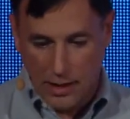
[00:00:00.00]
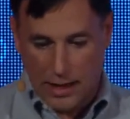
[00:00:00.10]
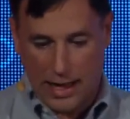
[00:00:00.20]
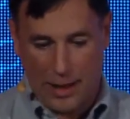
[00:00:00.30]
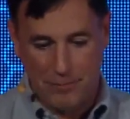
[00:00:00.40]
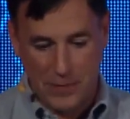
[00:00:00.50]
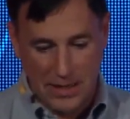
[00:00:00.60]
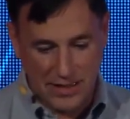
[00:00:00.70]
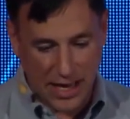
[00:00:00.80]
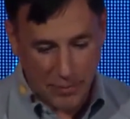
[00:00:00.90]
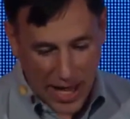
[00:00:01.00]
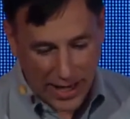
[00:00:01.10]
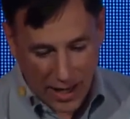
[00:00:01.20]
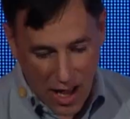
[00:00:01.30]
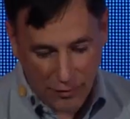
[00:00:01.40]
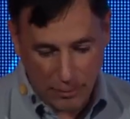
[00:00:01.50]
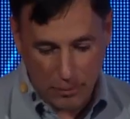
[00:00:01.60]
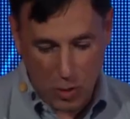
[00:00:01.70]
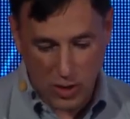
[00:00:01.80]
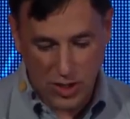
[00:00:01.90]
Segmenting off
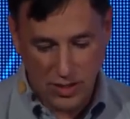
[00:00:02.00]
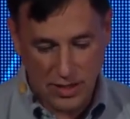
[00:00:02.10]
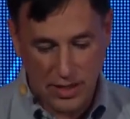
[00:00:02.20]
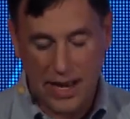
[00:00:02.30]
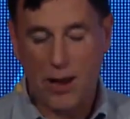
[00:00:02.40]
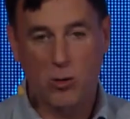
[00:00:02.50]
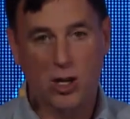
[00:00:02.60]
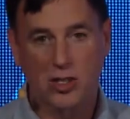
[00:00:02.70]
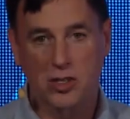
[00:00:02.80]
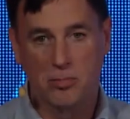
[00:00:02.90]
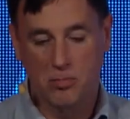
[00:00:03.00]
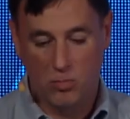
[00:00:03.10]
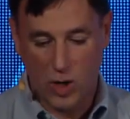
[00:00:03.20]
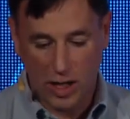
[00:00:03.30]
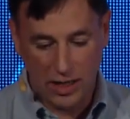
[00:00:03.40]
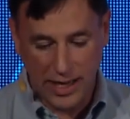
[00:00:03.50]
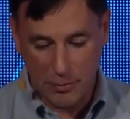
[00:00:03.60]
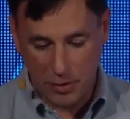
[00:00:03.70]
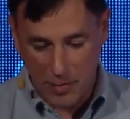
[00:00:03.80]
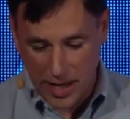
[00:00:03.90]
portions of the networks, rarely
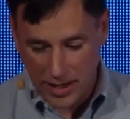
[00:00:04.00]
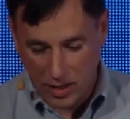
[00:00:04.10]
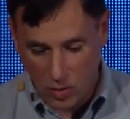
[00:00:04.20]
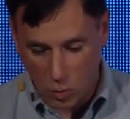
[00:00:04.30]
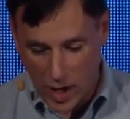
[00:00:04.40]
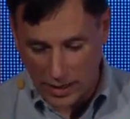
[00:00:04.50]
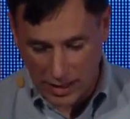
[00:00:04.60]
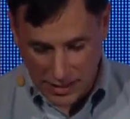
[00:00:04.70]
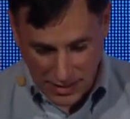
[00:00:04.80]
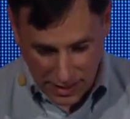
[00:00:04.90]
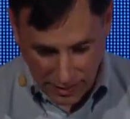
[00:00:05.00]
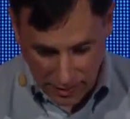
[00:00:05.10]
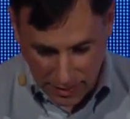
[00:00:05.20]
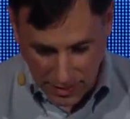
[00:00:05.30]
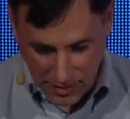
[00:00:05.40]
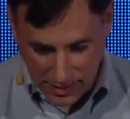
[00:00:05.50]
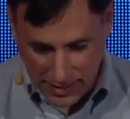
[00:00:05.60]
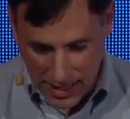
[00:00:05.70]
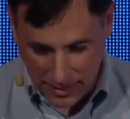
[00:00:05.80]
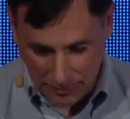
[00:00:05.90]
implemented, waitlisting, things like
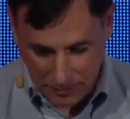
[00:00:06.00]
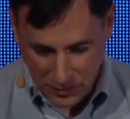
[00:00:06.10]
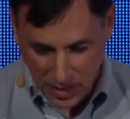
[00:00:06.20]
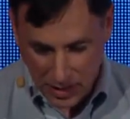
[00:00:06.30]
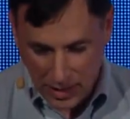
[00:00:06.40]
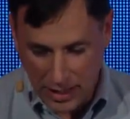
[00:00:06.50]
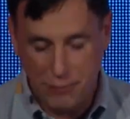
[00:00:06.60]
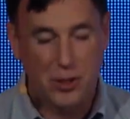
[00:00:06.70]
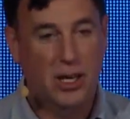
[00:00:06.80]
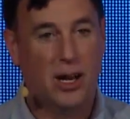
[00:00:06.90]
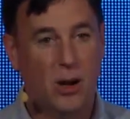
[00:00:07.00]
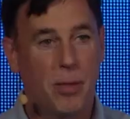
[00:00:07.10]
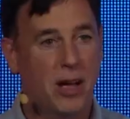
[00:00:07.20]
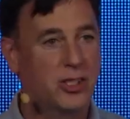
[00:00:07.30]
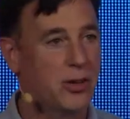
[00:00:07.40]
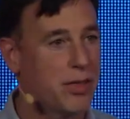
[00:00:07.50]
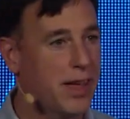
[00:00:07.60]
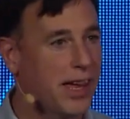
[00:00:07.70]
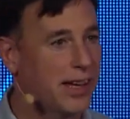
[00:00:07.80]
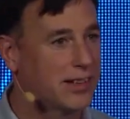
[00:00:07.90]
that. If you care about your
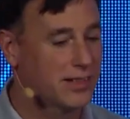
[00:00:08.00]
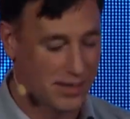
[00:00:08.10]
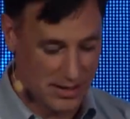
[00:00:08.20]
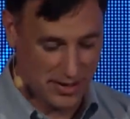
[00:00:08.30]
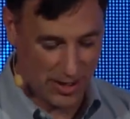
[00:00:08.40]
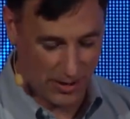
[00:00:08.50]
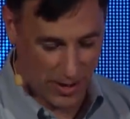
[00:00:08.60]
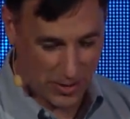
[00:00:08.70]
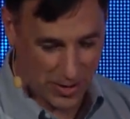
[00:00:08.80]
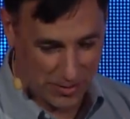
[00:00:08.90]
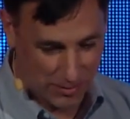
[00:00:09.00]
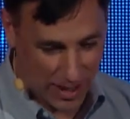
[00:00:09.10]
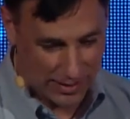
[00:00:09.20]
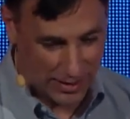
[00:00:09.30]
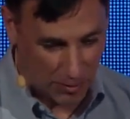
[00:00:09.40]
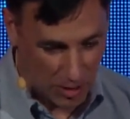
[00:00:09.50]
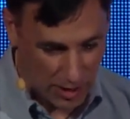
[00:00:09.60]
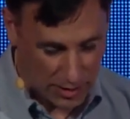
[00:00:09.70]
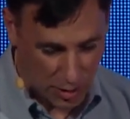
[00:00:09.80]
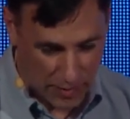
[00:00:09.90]
things, consider those, right? They
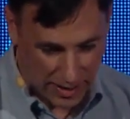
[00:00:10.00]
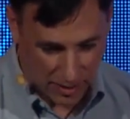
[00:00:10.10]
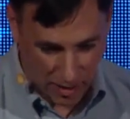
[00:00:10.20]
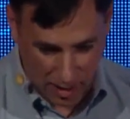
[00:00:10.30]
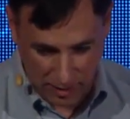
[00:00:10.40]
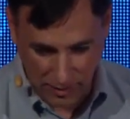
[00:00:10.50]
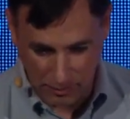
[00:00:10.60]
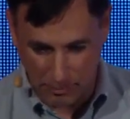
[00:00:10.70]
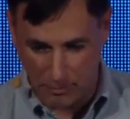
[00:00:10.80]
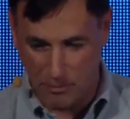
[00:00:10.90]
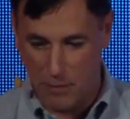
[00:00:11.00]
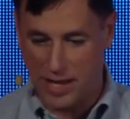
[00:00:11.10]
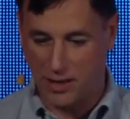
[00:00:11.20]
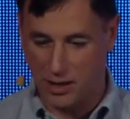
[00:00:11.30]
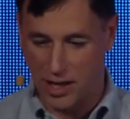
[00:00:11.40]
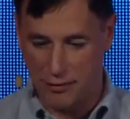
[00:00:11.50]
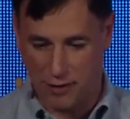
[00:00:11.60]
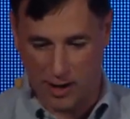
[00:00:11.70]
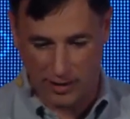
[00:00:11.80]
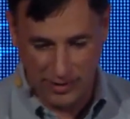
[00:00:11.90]
really do make our life
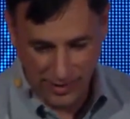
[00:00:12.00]
hard.